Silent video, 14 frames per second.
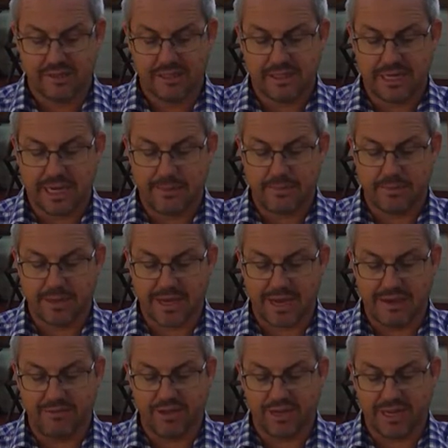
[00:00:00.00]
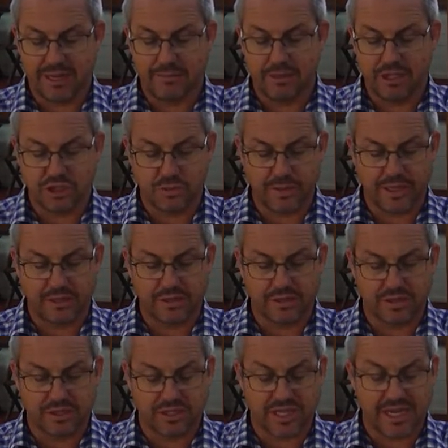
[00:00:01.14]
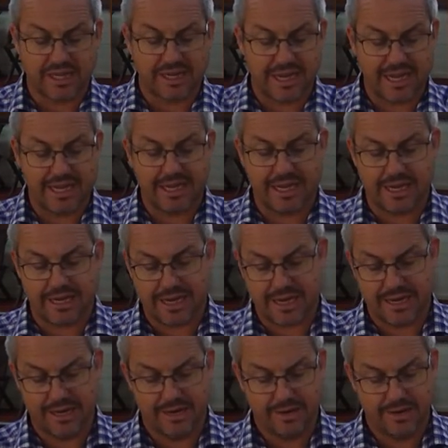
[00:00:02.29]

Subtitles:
and Abram gave the name Ishmael to the son Hagar had.